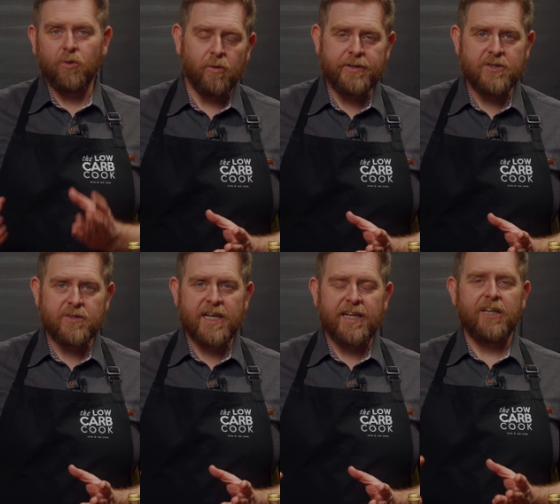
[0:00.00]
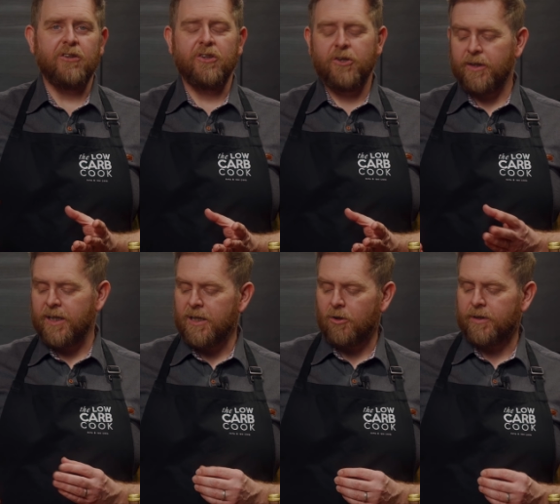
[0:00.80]
always use that in our
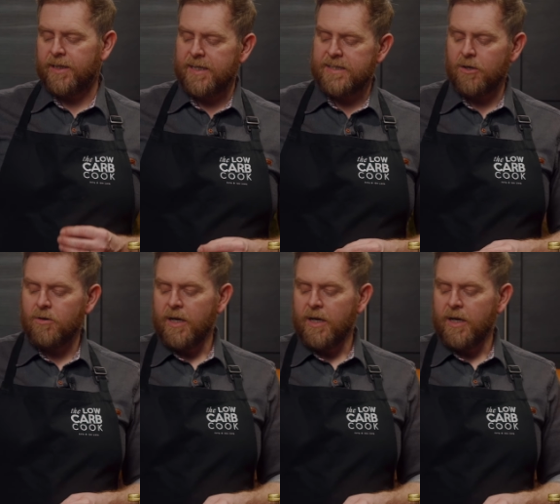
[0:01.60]
cooking on keto.